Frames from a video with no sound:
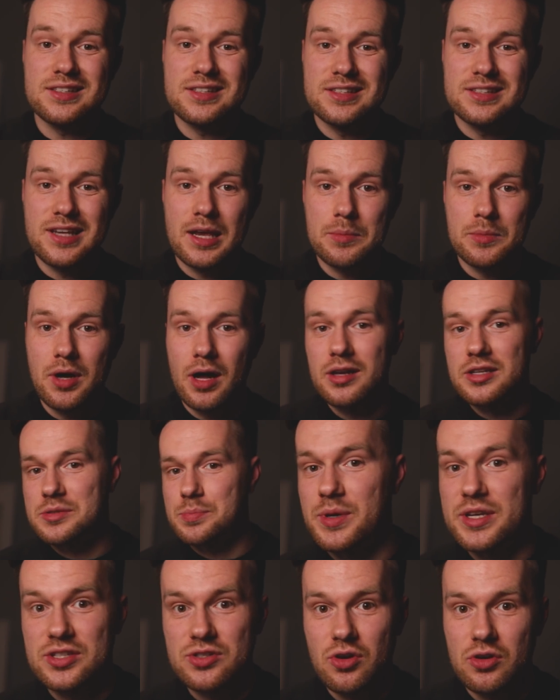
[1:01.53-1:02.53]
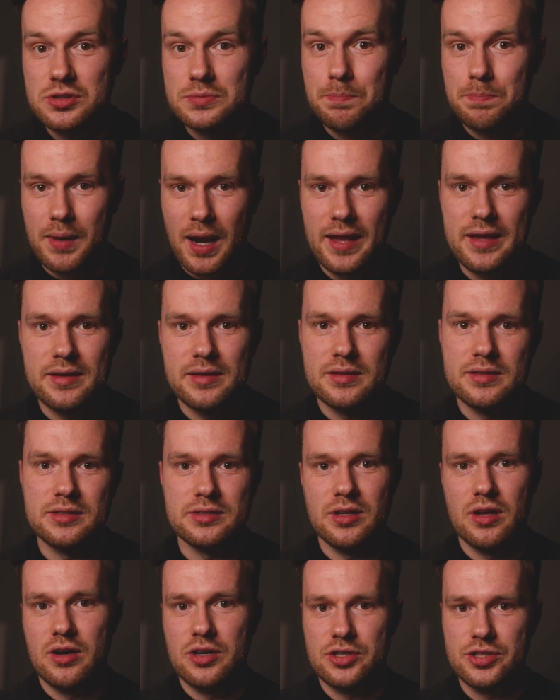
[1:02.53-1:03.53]
it's the same colors, but it's not as blatant
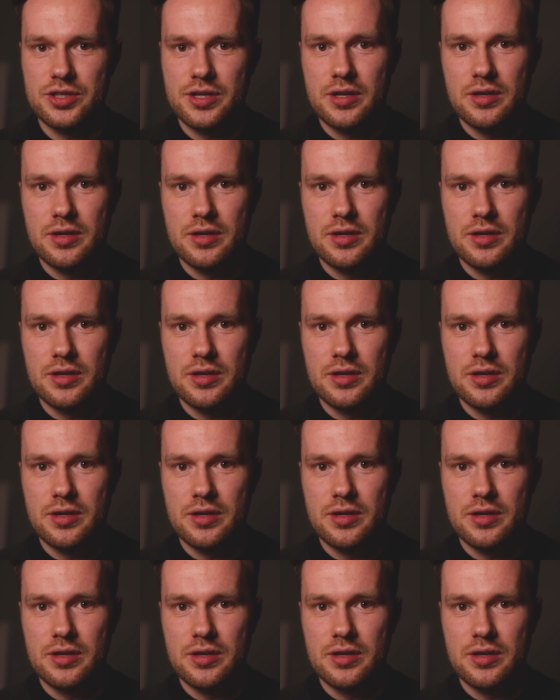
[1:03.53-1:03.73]
as last